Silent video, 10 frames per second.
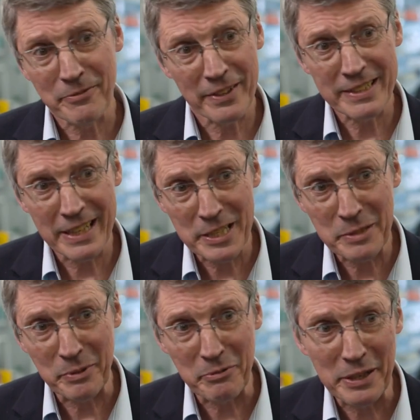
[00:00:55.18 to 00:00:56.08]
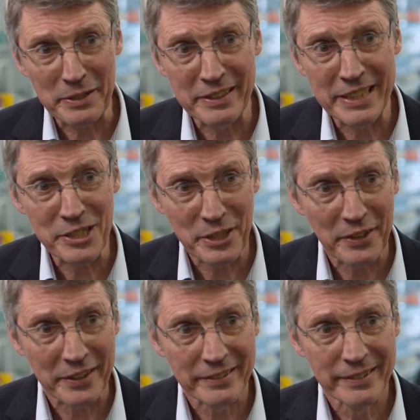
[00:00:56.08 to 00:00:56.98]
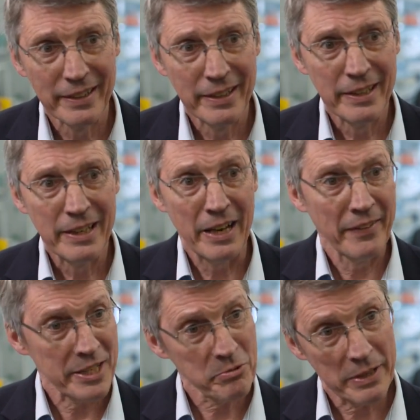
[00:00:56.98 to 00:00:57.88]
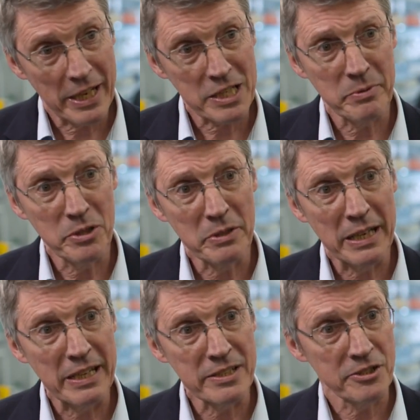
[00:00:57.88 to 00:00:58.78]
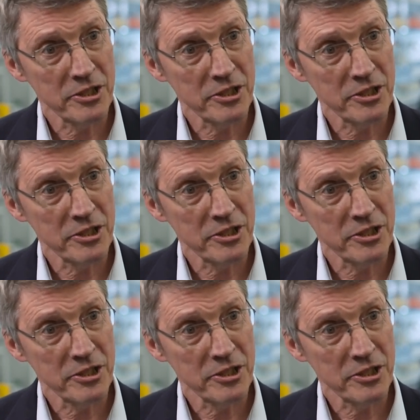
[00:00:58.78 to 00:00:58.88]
to fight asthma rather than each other. And that's what Asthma UK has